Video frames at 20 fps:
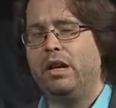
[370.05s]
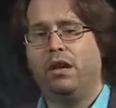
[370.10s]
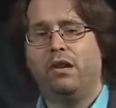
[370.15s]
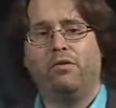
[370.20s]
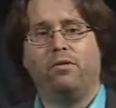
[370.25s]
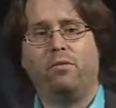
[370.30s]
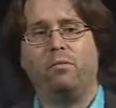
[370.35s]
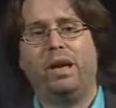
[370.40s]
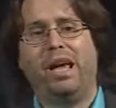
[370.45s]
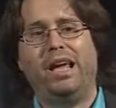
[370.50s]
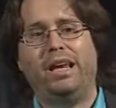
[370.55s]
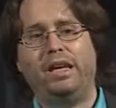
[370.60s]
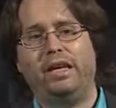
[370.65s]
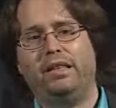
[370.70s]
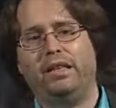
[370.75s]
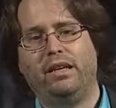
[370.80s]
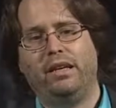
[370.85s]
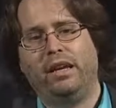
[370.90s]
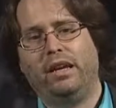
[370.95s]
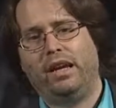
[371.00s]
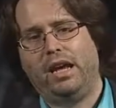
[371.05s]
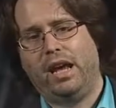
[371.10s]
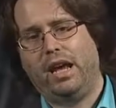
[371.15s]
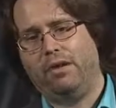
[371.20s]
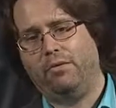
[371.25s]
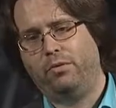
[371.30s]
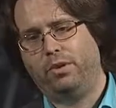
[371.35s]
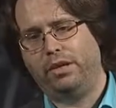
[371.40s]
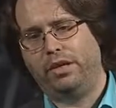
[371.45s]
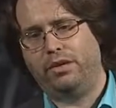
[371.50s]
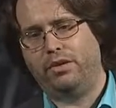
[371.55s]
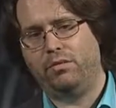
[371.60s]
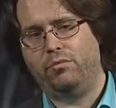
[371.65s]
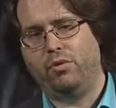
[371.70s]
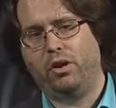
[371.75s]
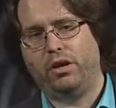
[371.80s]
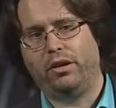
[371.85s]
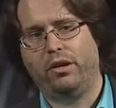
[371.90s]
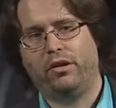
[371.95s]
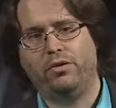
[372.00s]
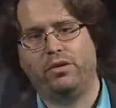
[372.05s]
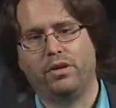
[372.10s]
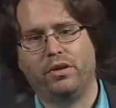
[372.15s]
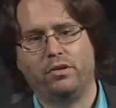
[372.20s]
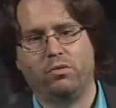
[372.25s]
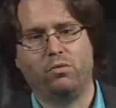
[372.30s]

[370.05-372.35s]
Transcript: from anything like a halfway decent prognosis,